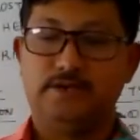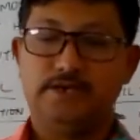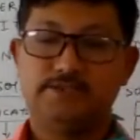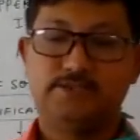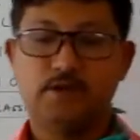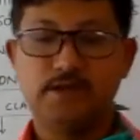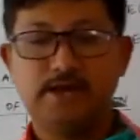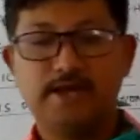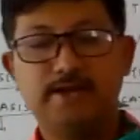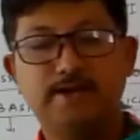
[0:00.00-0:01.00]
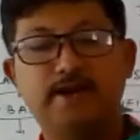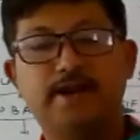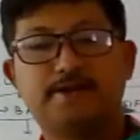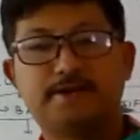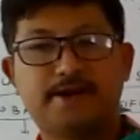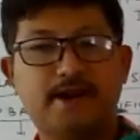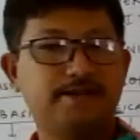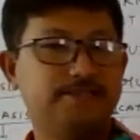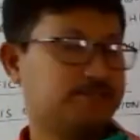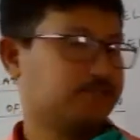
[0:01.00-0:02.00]
Red soil and
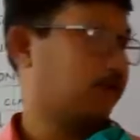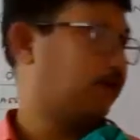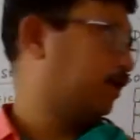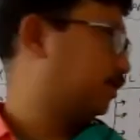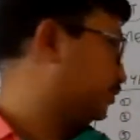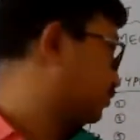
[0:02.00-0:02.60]
laterite soil.